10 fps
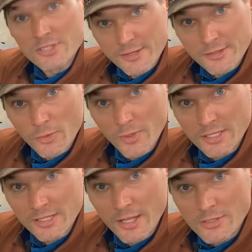John Deere Quick
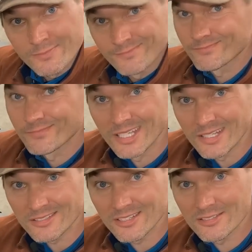Attach.
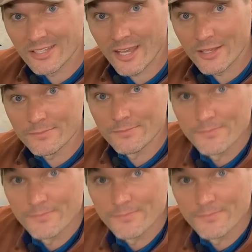Easy as that.